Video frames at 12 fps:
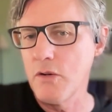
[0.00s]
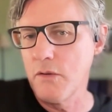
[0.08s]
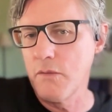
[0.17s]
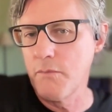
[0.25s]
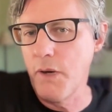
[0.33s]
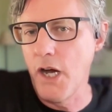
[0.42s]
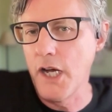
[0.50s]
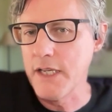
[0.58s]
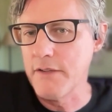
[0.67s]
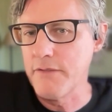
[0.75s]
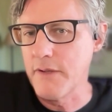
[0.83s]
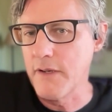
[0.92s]
body
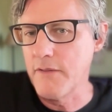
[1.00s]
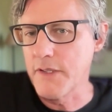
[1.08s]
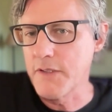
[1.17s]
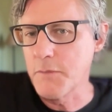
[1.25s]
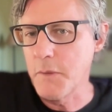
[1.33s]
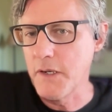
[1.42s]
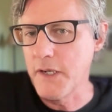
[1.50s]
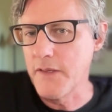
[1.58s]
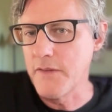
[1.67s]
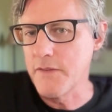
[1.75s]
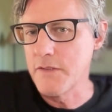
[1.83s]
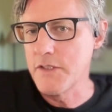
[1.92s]
of
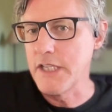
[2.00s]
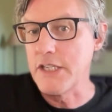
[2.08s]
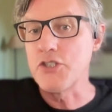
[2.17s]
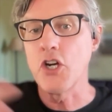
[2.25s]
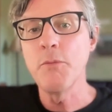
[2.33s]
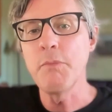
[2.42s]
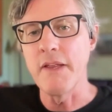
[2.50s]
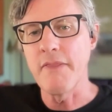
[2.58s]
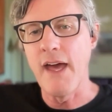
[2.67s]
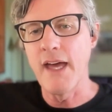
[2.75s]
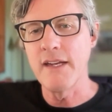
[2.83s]
experience to interpret that.